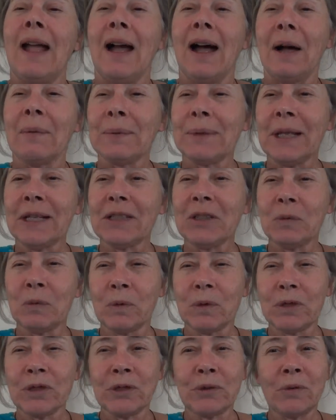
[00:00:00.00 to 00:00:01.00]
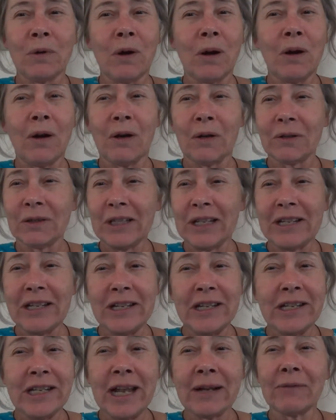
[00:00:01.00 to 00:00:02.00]
I would like to warn you all
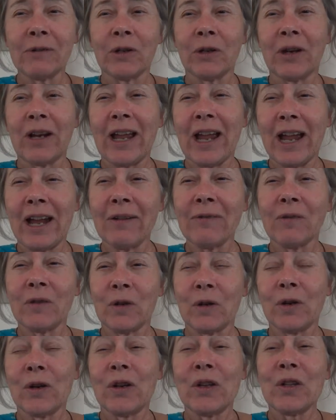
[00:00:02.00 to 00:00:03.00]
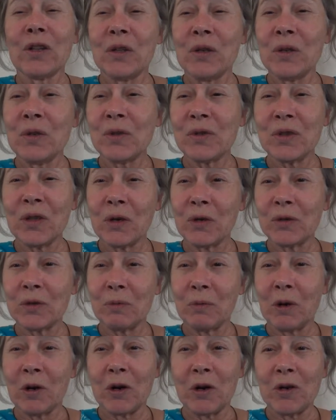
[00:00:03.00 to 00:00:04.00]
never, ever use those
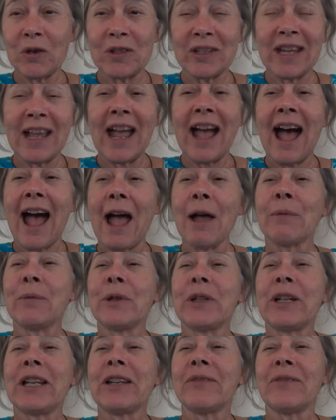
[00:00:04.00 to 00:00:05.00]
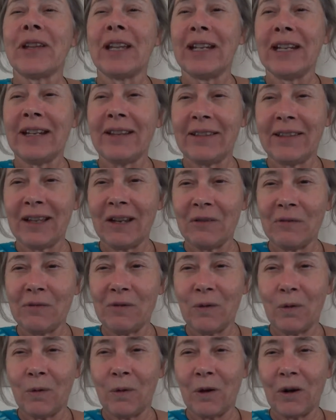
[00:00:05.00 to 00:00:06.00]
words. I would give anything
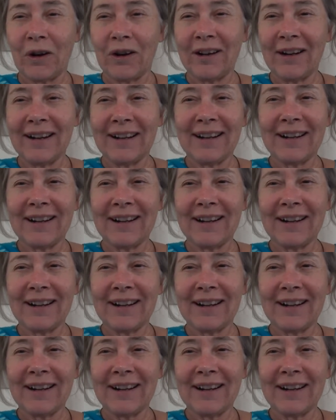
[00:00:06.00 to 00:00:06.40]
for.